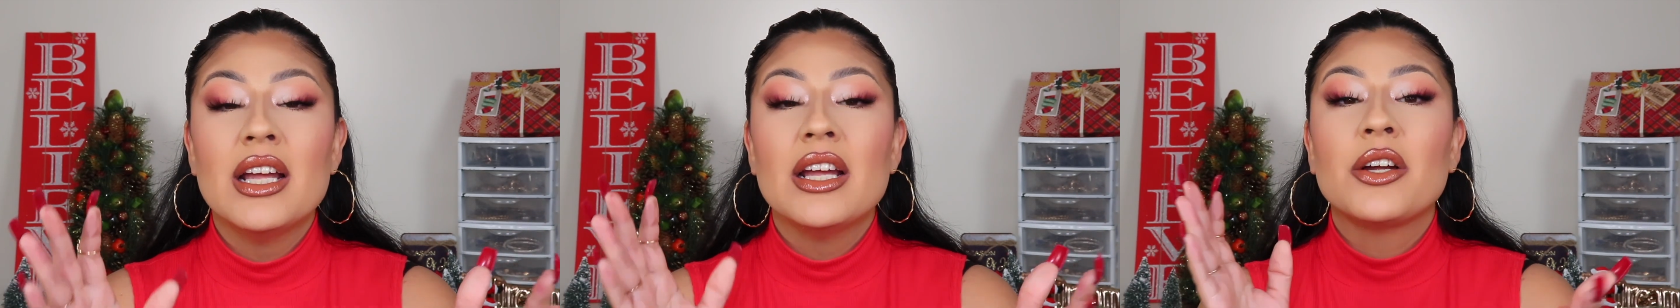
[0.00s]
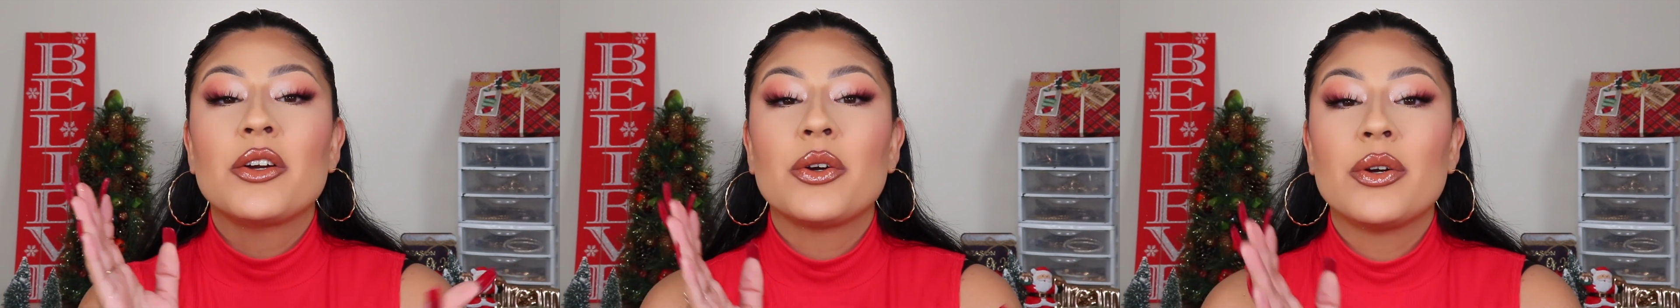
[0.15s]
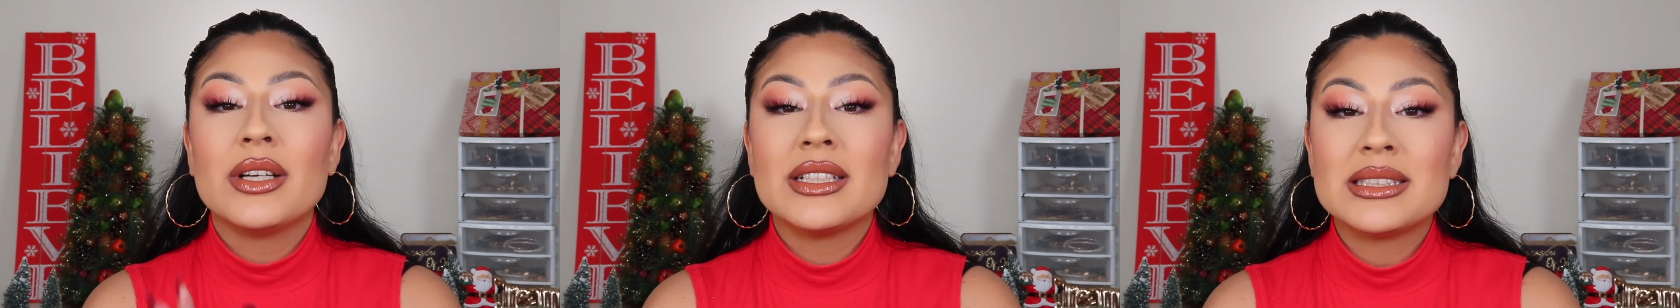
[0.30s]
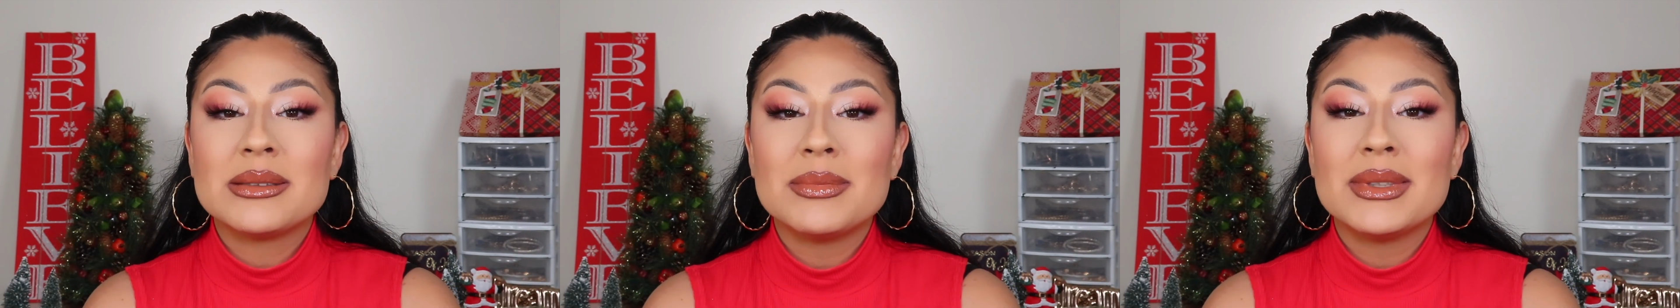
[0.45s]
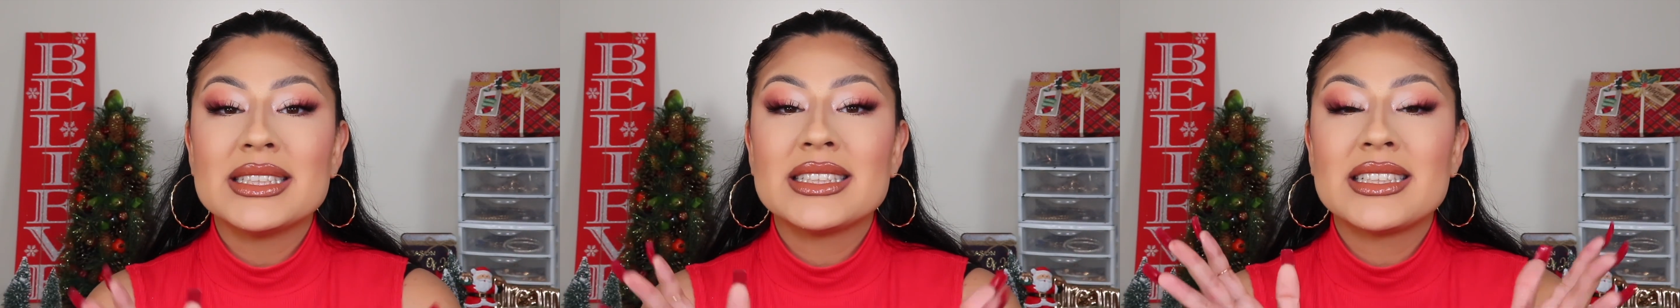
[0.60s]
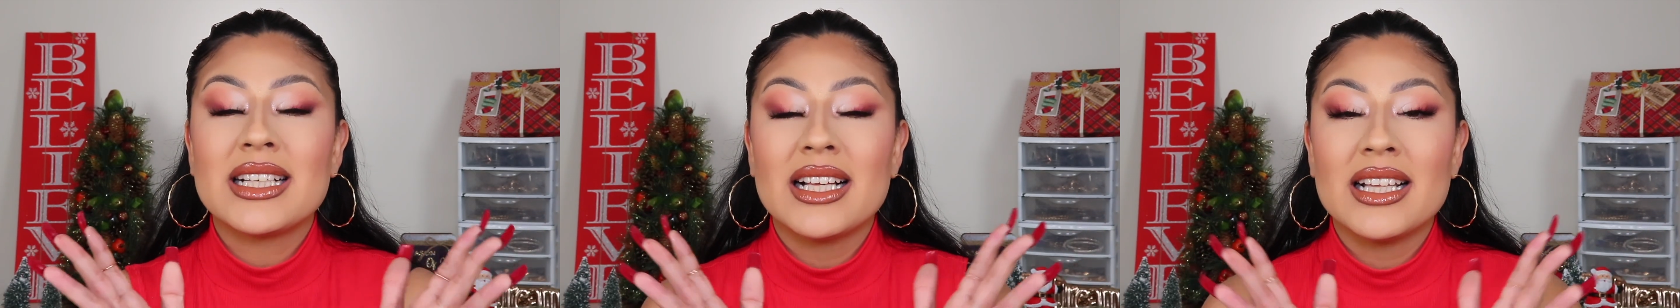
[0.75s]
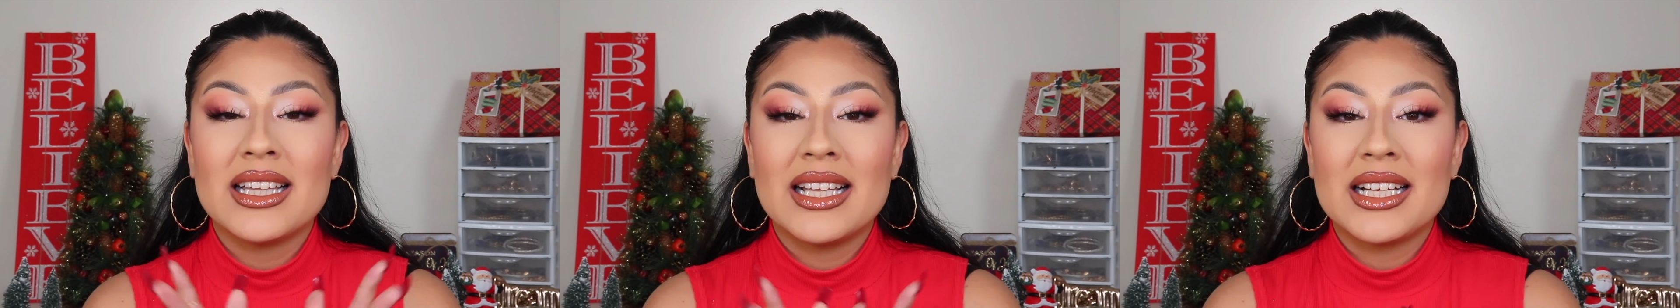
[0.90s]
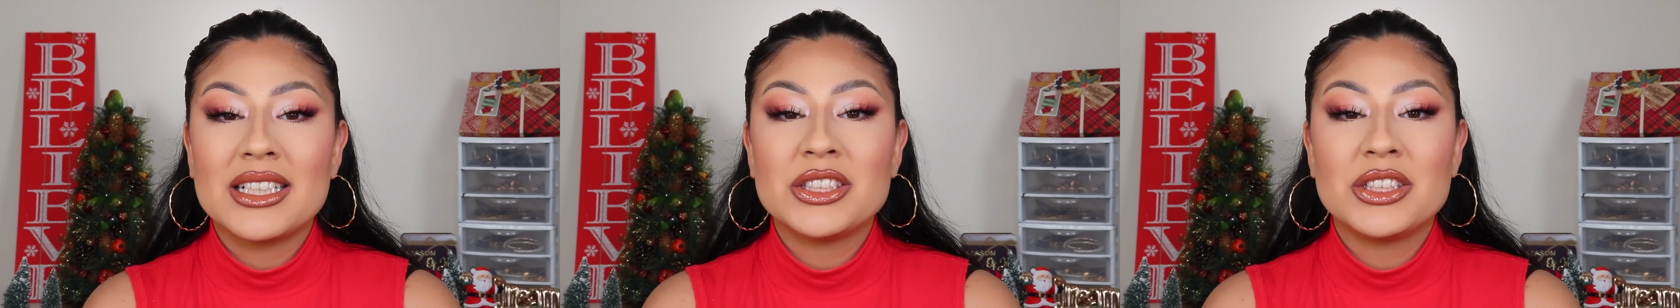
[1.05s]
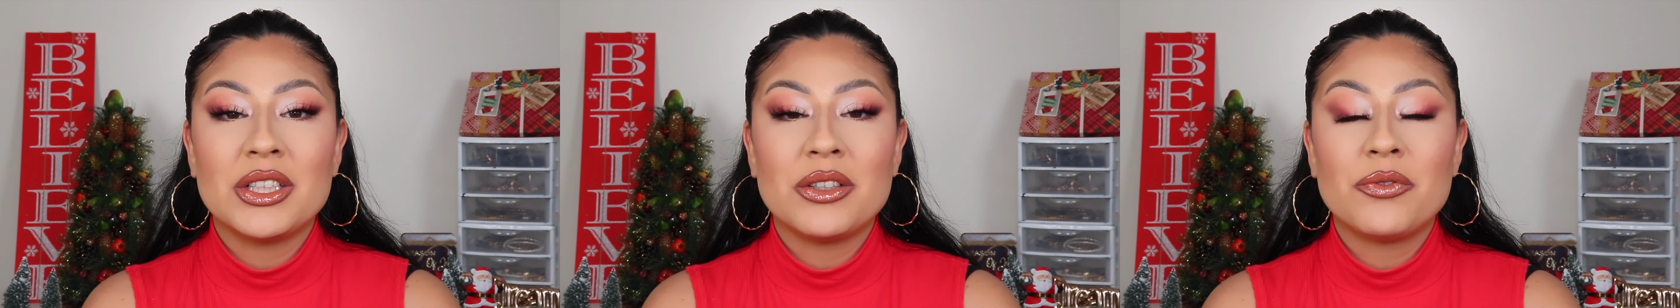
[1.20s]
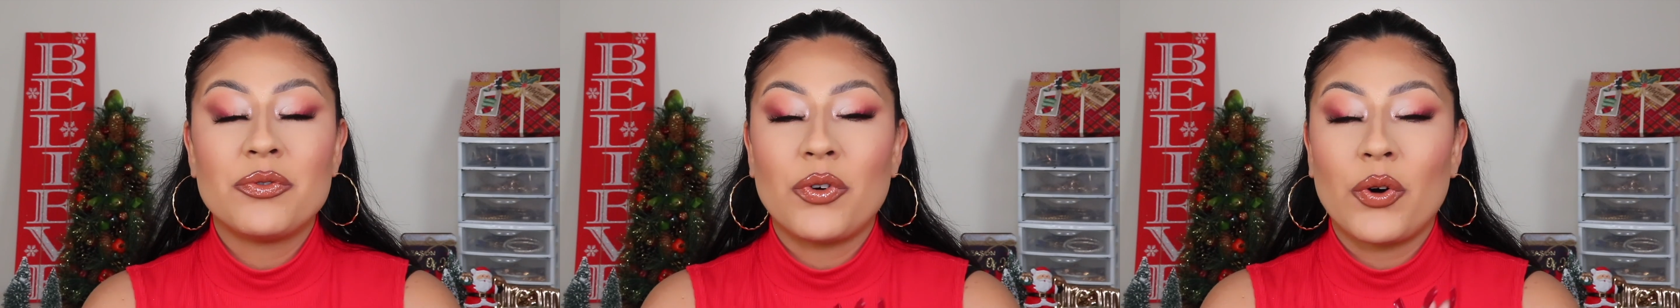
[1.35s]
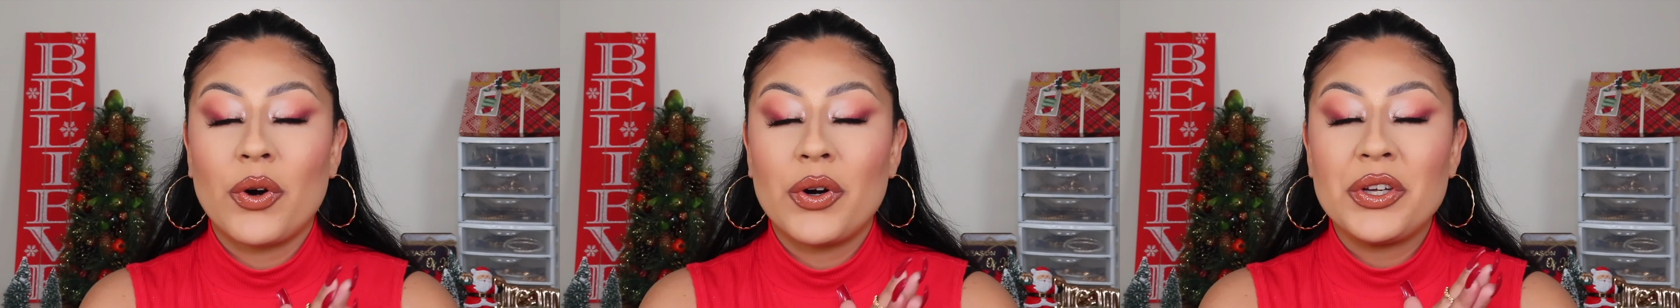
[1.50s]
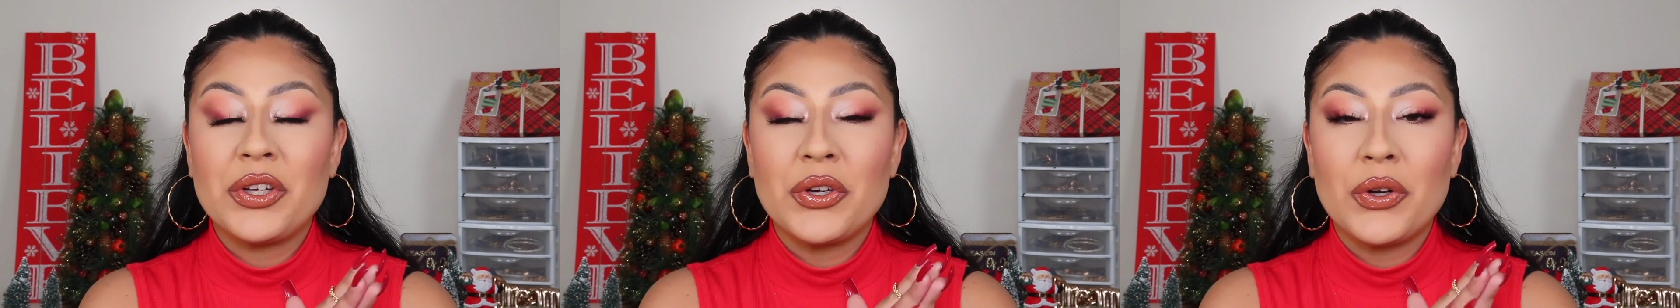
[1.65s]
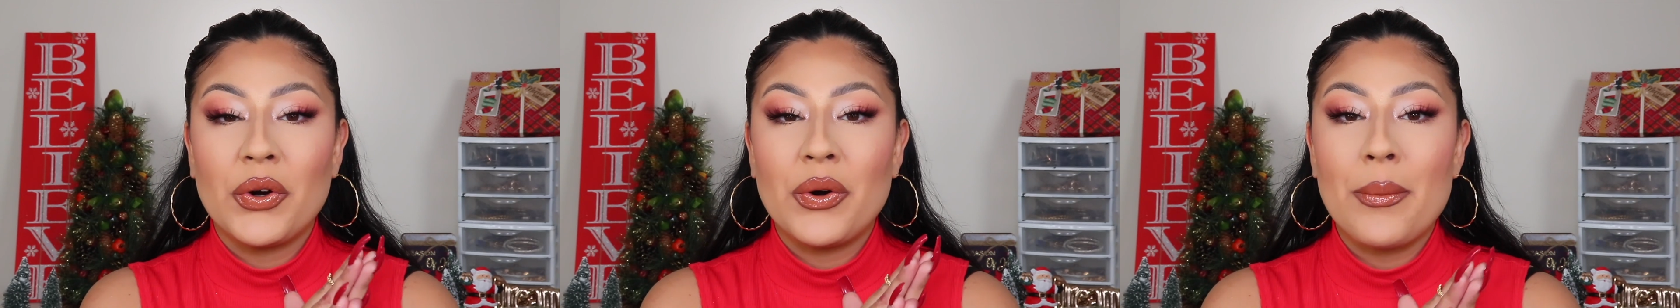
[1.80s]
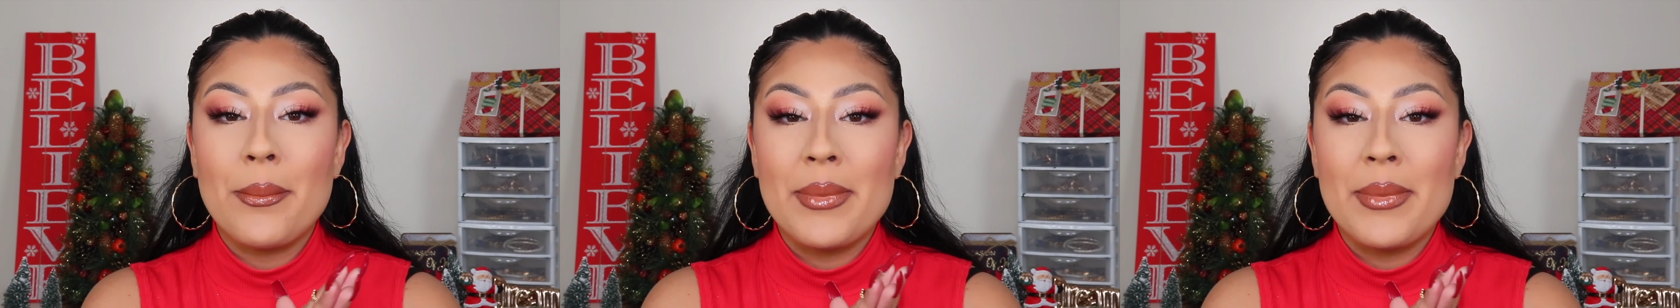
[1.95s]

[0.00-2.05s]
Christmas collection for your